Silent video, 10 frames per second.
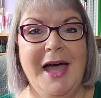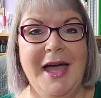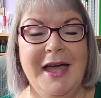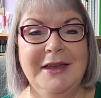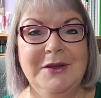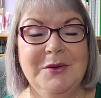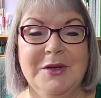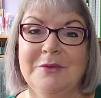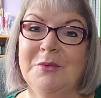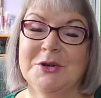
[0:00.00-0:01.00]
And you
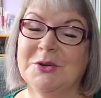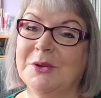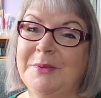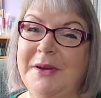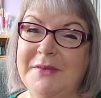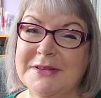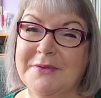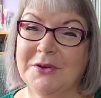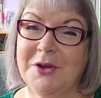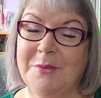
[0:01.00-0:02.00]
can watch all the previous
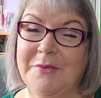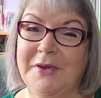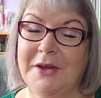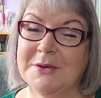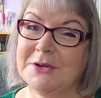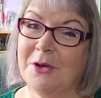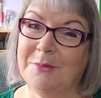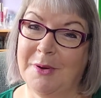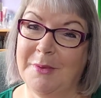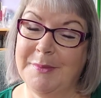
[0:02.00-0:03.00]
Vlogtober videos on
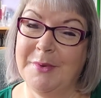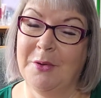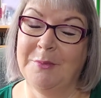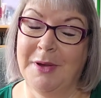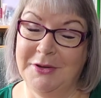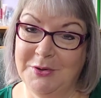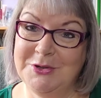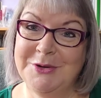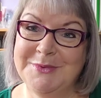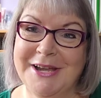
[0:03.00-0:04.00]
my
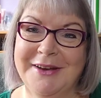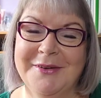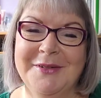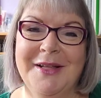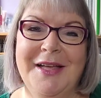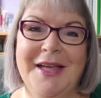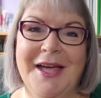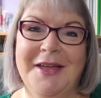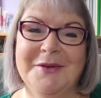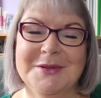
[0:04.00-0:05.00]
YouTube channel,
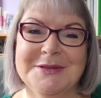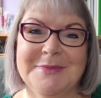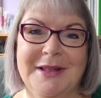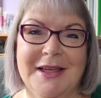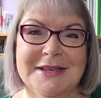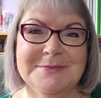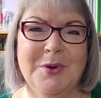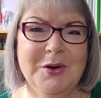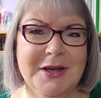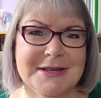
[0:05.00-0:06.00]
and also my last
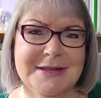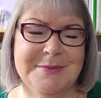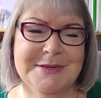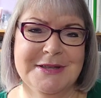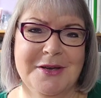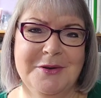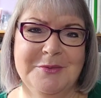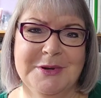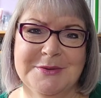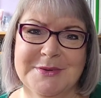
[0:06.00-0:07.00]
podcast episode,
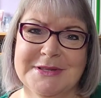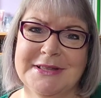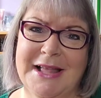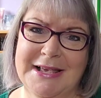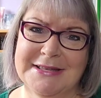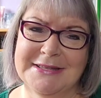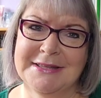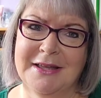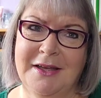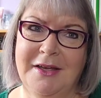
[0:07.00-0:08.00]
which was last
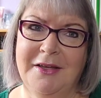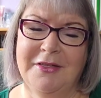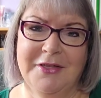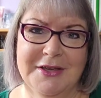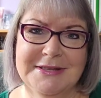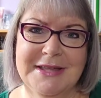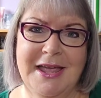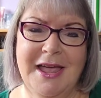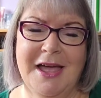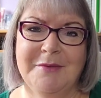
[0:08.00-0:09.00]

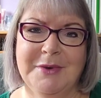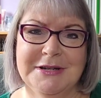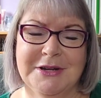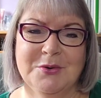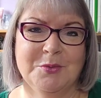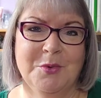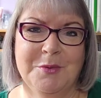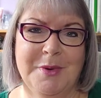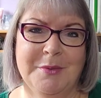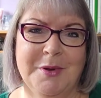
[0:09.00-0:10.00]
Thursday, and which I talk more
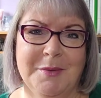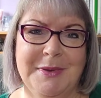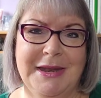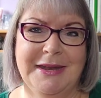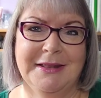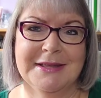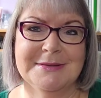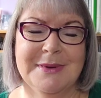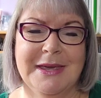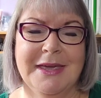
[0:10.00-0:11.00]
about what I've been knitting this
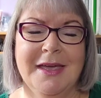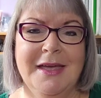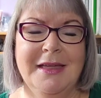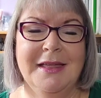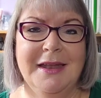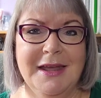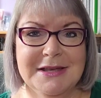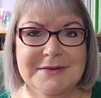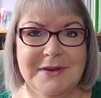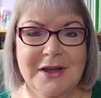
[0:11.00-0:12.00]
week. The
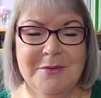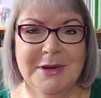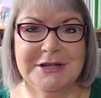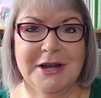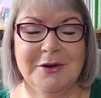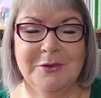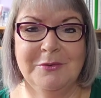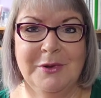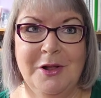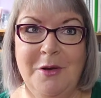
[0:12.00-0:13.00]
next video on my channel
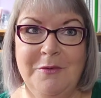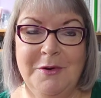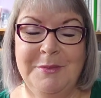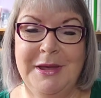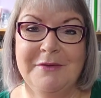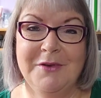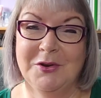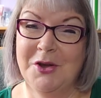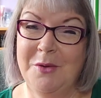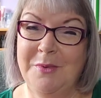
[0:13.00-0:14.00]
will hopefully be a
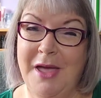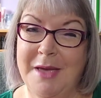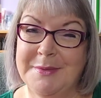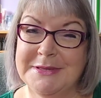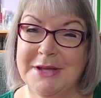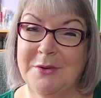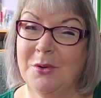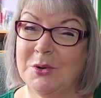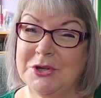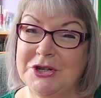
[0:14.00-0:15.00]
Vlogtober episode
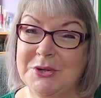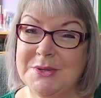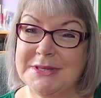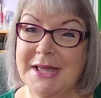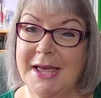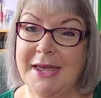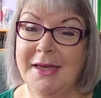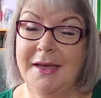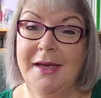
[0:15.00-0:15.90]
on Tuesday,